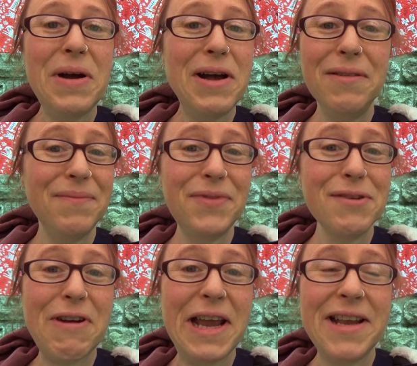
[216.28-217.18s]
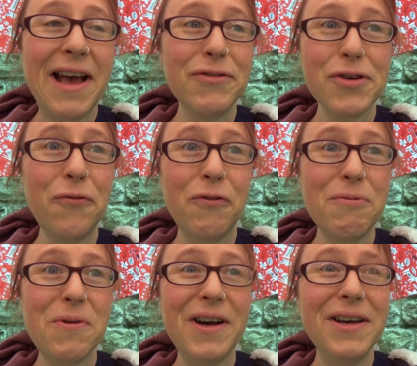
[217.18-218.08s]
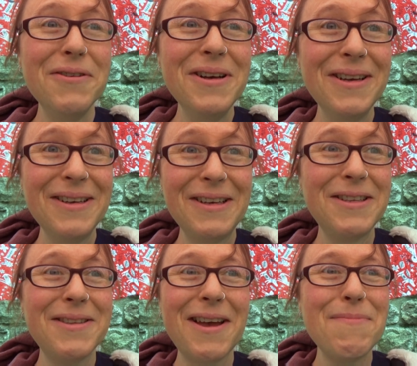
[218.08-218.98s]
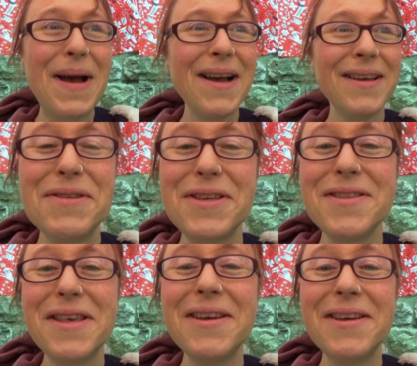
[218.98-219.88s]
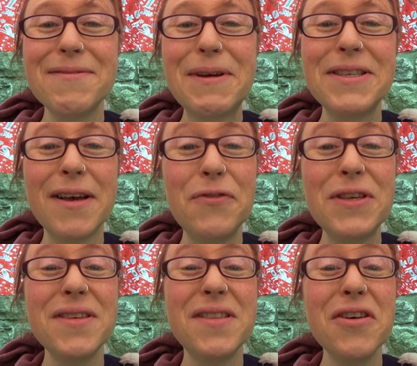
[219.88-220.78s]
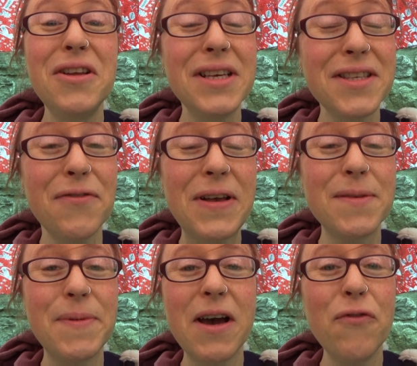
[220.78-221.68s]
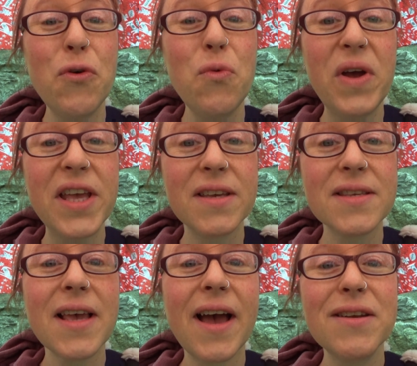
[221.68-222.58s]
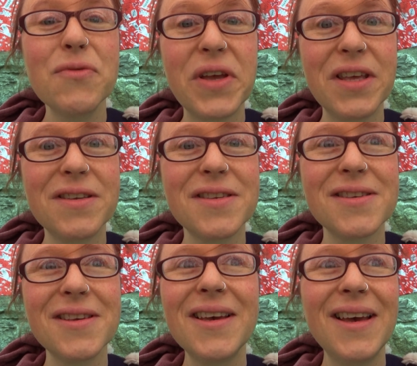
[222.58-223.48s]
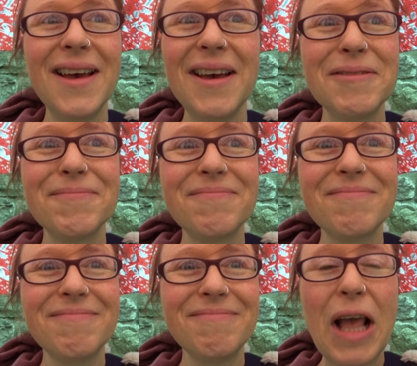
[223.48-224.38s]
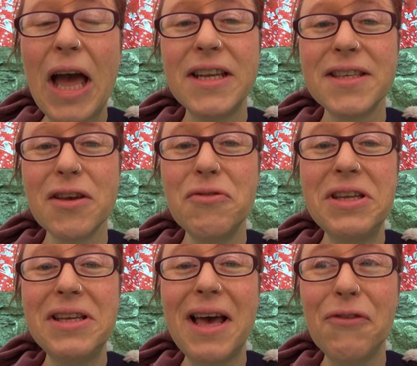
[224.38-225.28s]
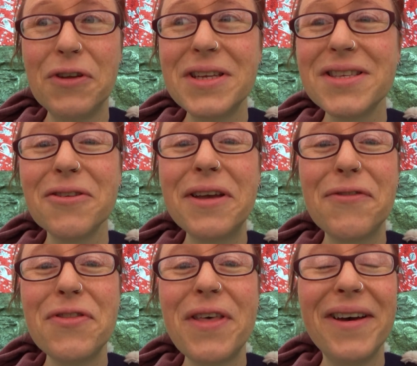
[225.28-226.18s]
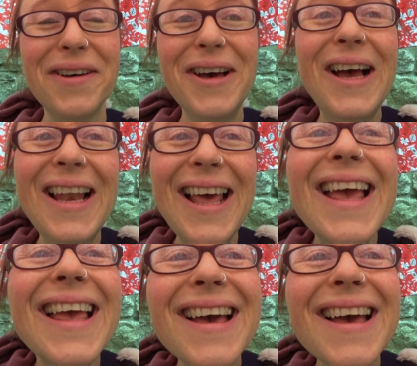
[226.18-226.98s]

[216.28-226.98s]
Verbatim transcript: Well, the rain held off for a while. It's now back. I was just thinking to myself, this is the earliest I've had to be out for weeks and weeks. And it's only 11, it's not even that early.